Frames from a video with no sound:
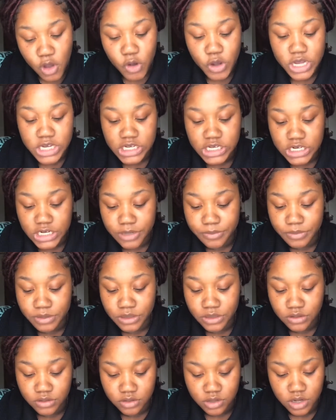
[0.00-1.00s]
Question number
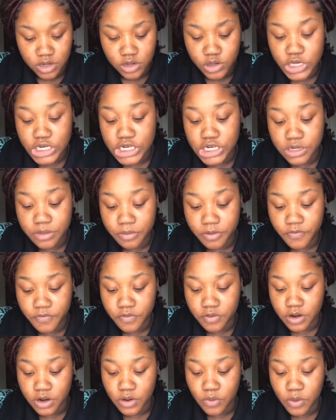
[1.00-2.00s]
uh, question number
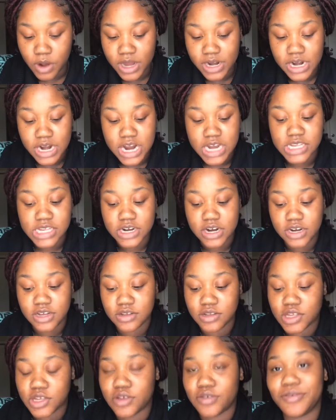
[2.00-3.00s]
four. Why did I start
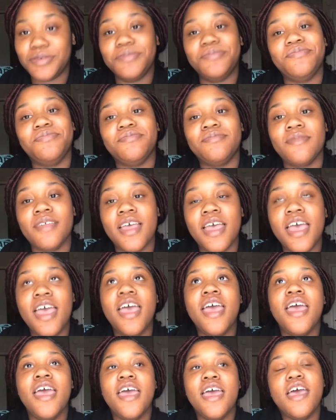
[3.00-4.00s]
YouTube?
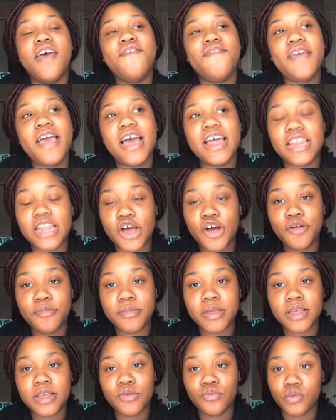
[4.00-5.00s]
If y'all know
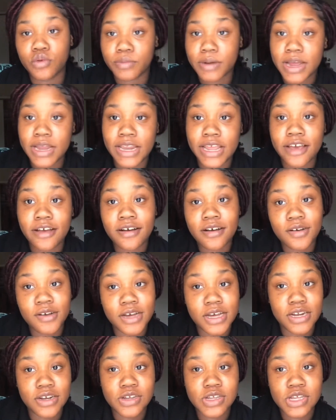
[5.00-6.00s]
me, well, right now I don't
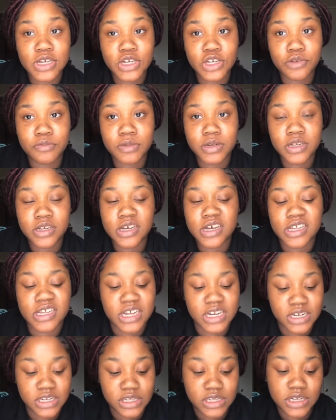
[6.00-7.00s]
got no social media because
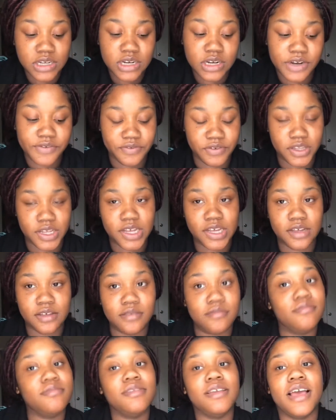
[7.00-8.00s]
I deleted
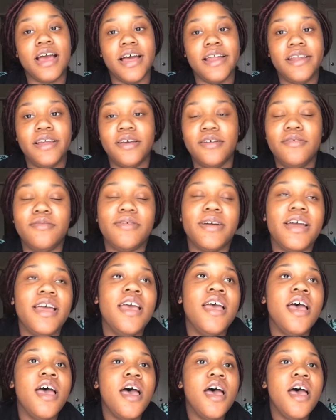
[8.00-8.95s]
everything. Yeah, I know, right?